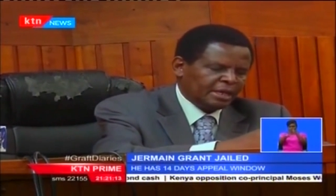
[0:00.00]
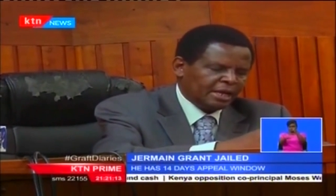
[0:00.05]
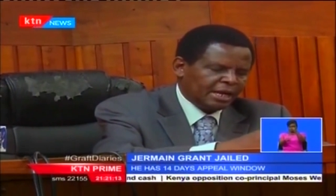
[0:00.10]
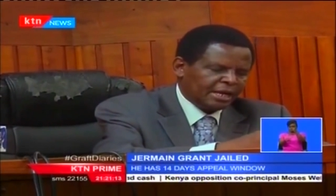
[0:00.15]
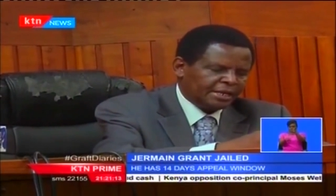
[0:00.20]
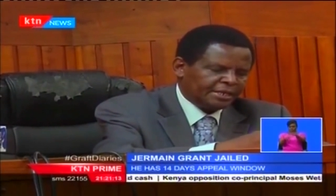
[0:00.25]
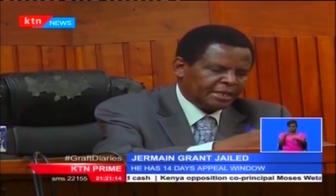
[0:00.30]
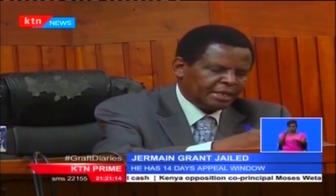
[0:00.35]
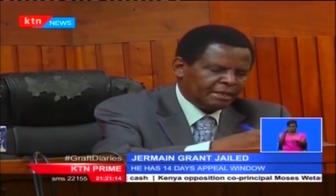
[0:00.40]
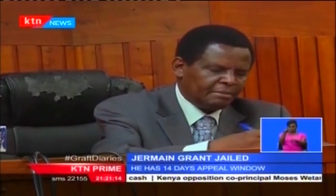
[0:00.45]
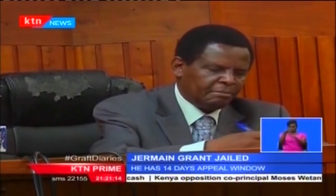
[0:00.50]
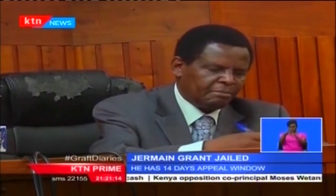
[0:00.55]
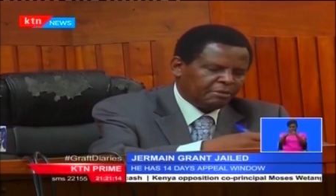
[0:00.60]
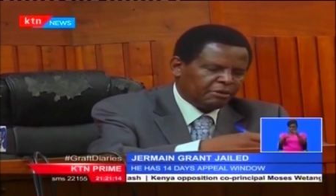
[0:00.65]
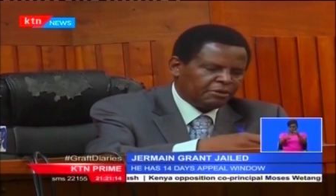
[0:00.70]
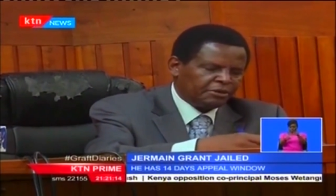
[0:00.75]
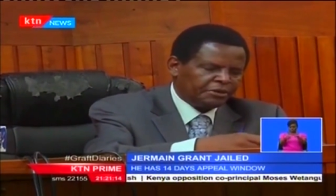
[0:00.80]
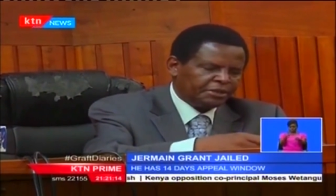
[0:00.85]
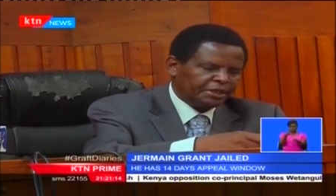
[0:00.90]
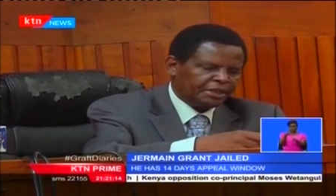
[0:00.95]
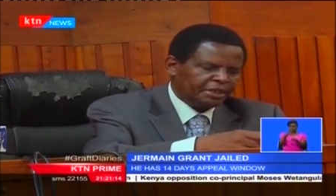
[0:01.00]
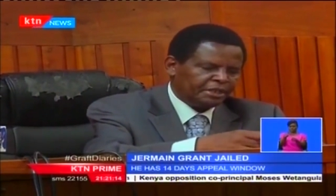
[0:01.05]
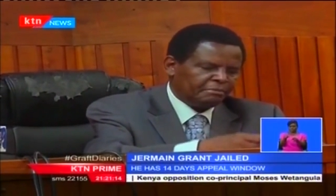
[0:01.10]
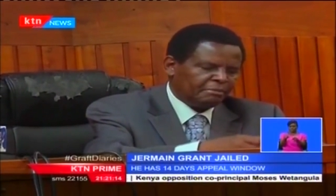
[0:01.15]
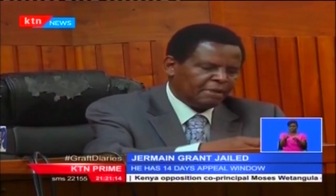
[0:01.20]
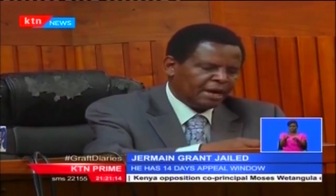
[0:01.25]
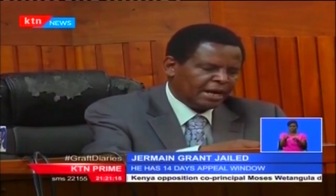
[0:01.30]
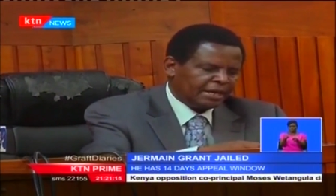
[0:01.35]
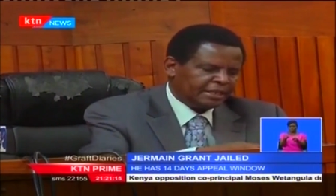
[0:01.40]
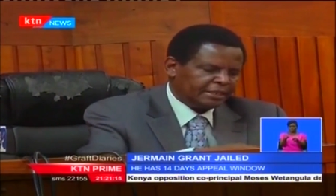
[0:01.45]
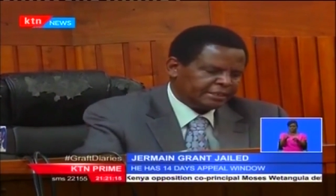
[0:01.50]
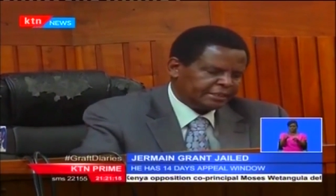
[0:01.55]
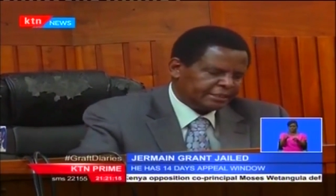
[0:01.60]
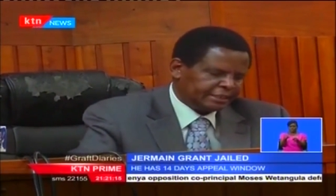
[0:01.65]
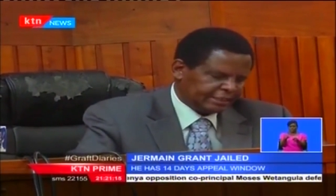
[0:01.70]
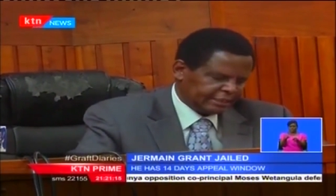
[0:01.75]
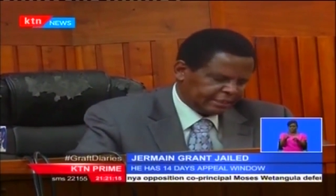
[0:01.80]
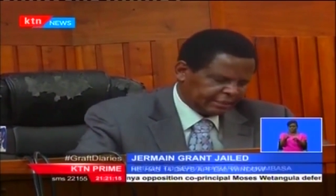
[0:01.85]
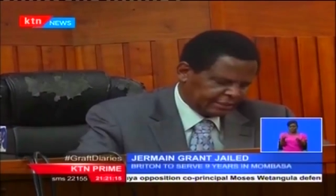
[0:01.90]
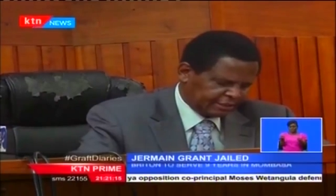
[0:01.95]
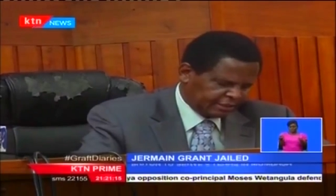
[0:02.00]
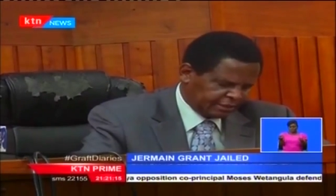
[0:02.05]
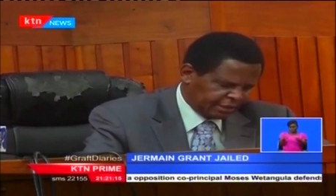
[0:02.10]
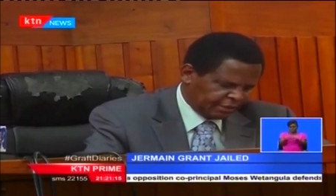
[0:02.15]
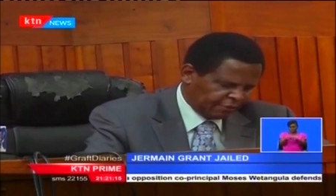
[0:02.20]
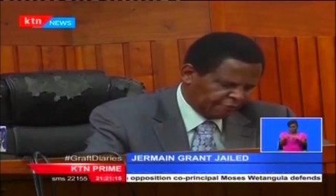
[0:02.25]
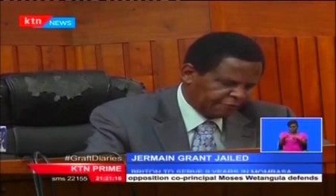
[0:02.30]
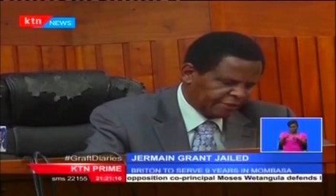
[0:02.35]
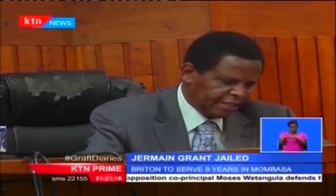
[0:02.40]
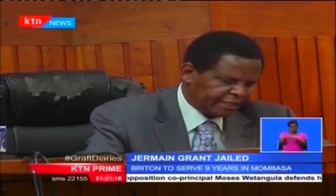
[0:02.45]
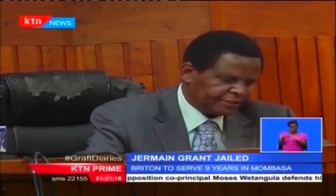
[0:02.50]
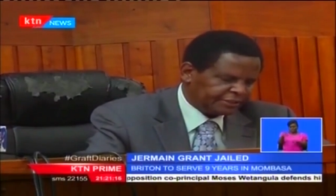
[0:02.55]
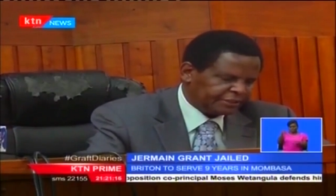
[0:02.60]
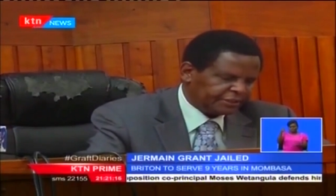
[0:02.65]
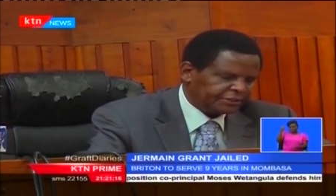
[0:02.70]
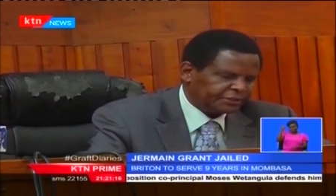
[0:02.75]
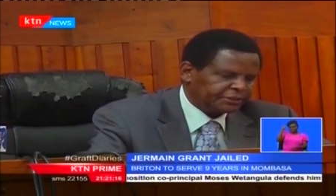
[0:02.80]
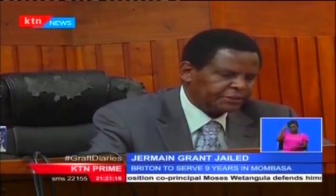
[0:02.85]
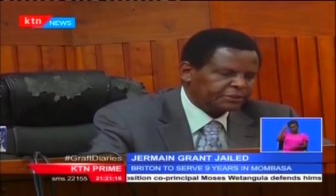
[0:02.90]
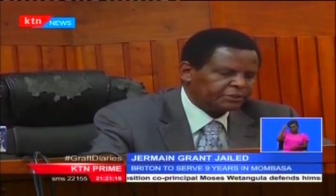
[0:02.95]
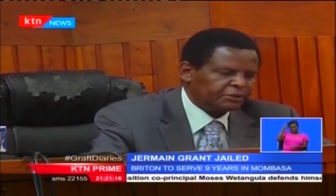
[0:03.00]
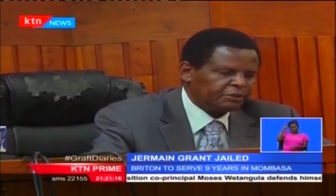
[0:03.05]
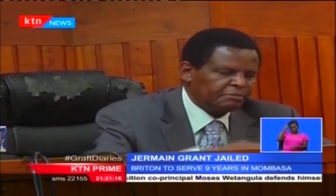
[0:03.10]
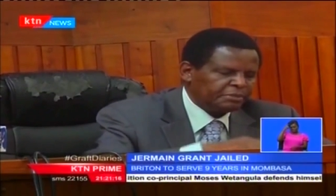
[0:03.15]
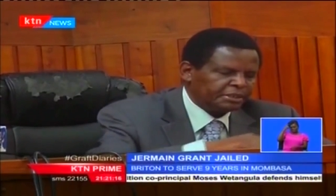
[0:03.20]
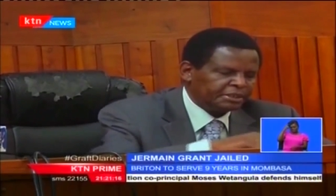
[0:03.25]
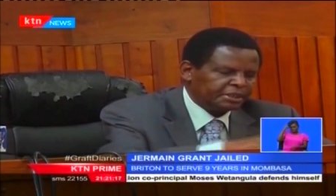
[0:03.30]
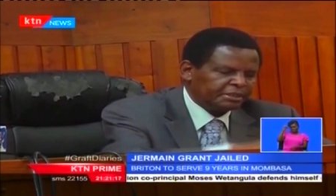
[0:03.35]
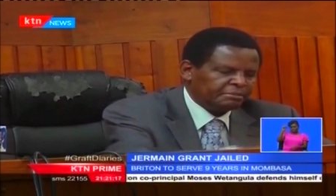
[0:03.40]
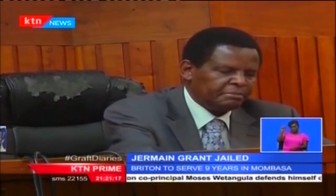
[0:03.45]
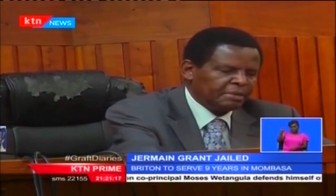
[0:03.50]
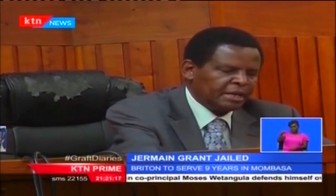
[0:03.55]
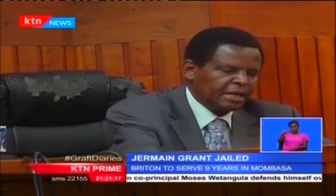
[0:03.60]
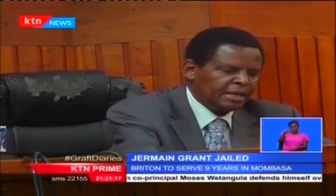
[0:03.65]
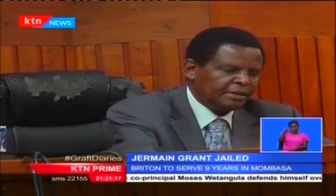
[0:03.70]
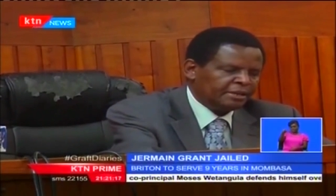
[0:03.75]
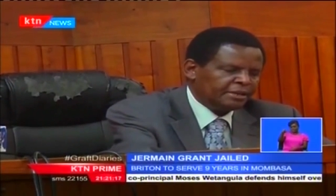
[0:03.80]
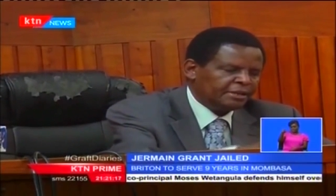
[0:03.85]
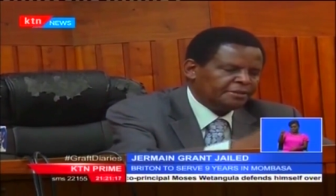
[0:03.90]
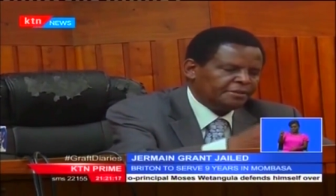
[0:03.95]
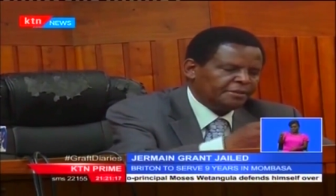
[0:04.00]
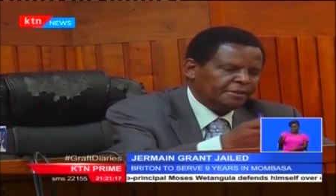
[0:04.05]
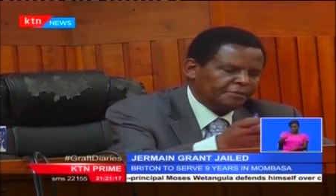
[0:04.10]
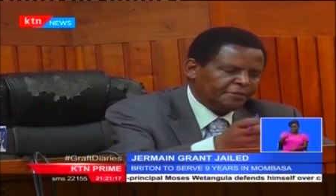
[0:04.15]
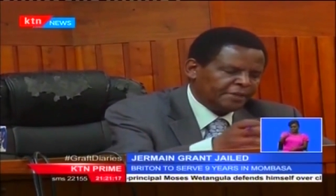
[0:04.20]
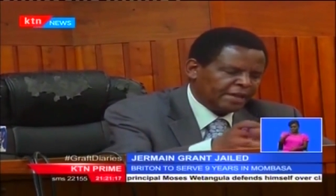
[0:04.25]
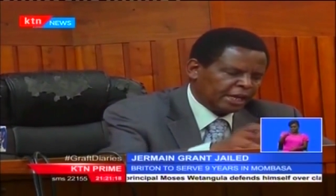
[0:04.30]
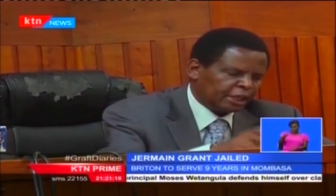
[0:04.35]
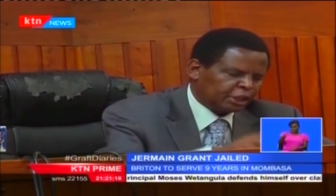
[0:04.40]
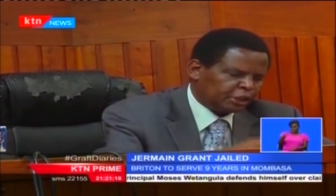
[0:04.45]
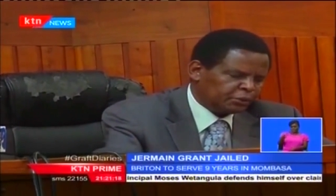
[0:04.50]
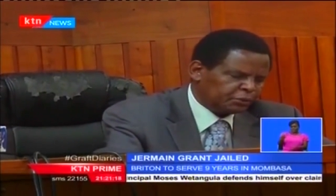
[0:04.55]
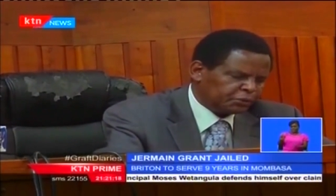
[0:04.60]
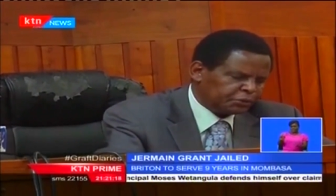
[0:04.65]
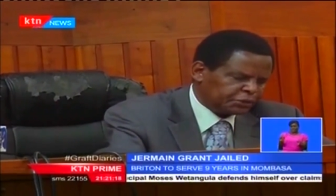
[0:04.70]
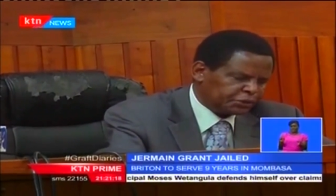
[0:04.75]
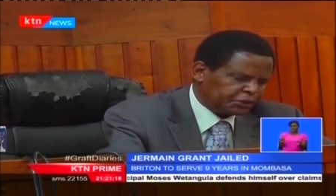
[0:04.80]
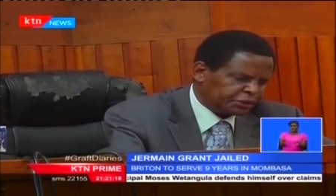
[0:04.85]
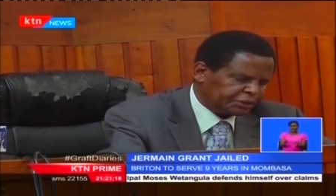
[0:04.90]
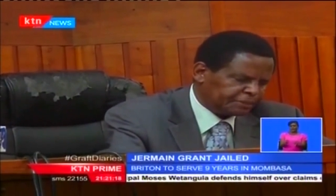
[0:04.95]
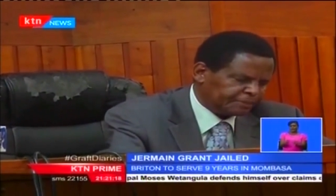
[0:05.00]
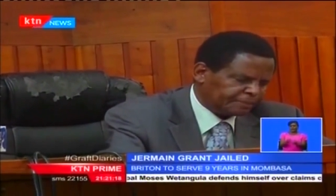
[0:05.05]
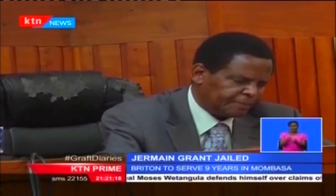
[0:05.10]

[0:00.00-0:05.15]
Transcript: and borne in mind the offenses committed by the accused.